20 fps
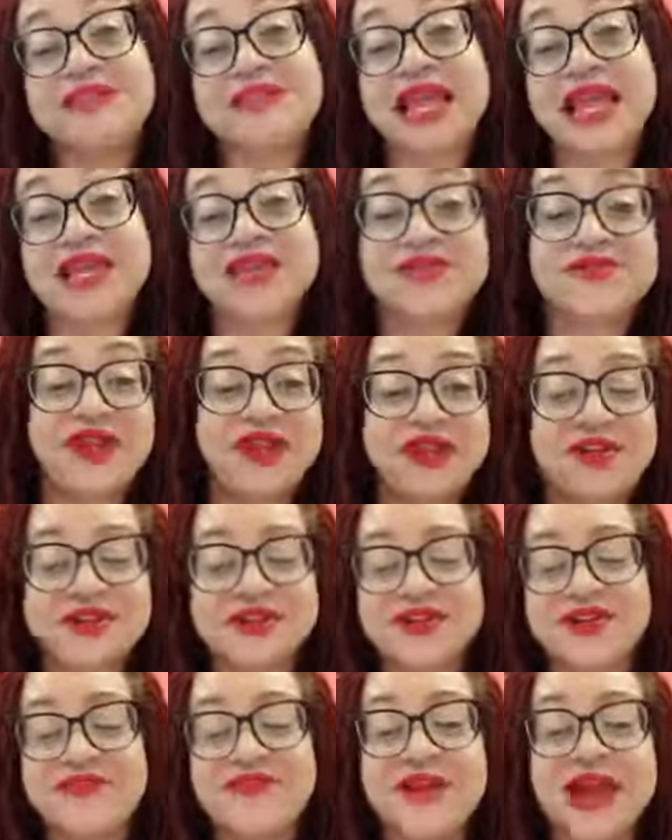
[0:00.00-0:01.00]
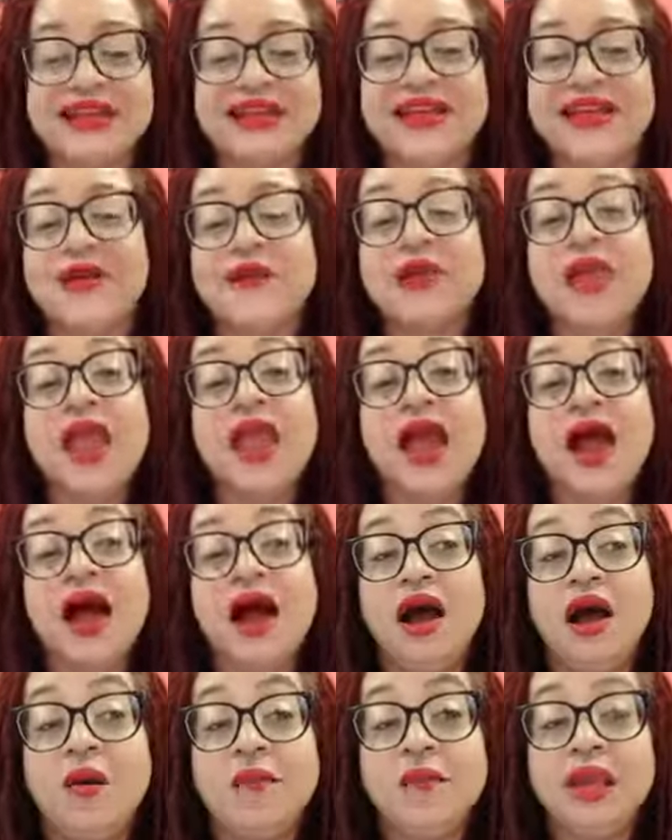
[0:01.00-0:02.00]
Thang strutting herself back there,
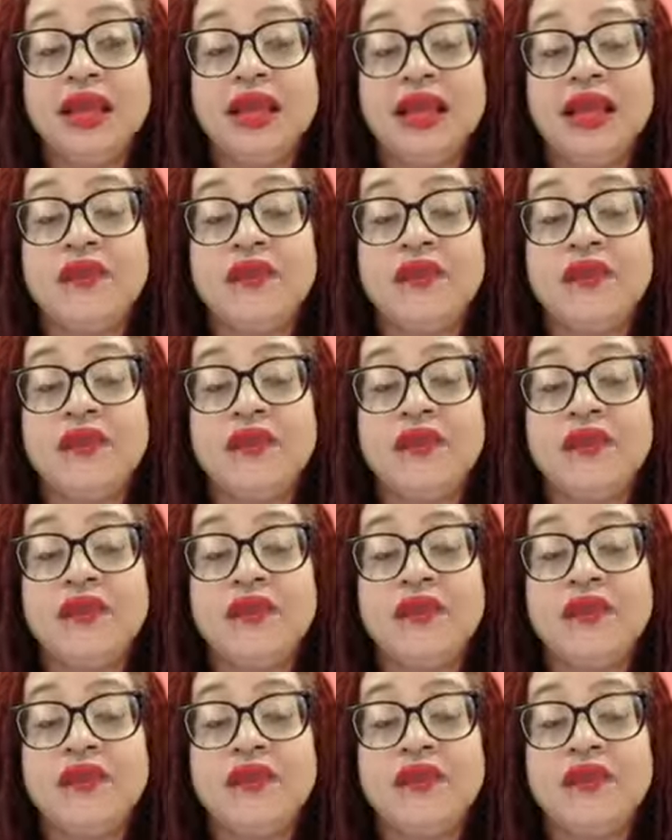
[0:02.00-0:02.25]
um,